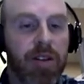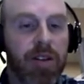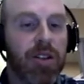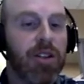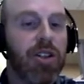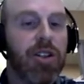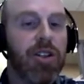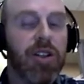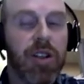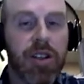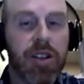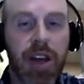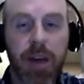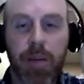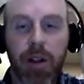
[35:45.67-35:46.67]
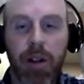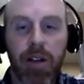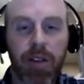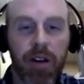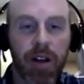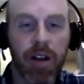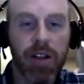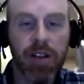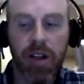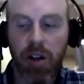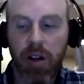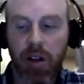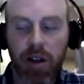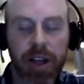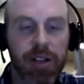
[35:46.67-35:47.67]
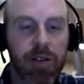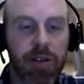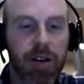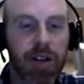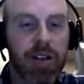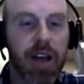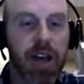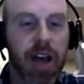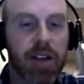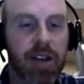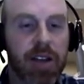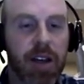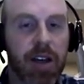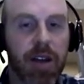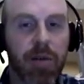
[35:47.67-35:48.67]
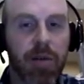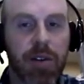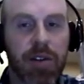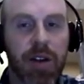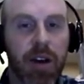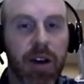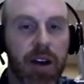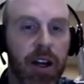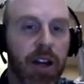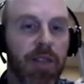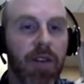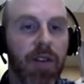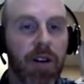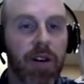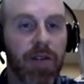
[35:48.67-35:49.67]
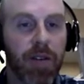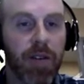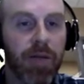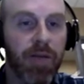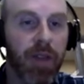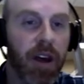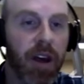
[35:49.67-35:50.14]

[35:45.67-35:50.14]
So this is just an example of an acetylcholinesterase assay that was done and converted from